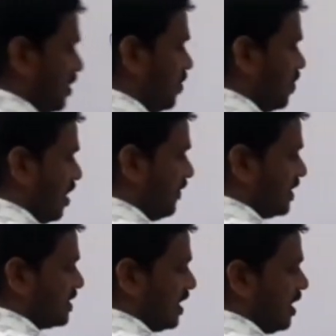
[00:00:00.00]
u of
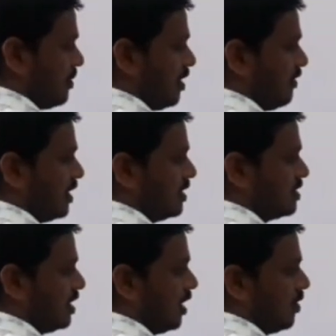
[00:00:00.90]
x comma y
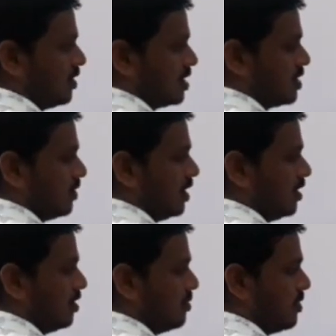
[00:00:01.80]
is equals to e
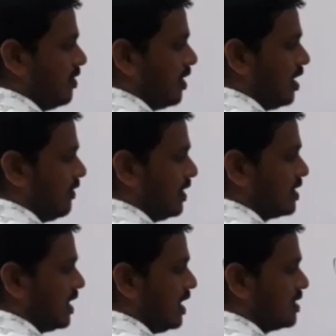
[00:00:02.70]
to the power of
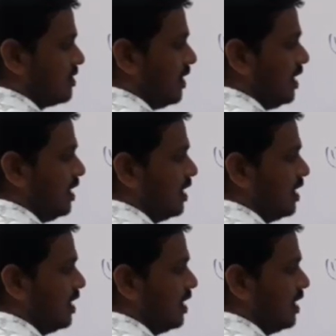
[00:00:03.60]
x cos y,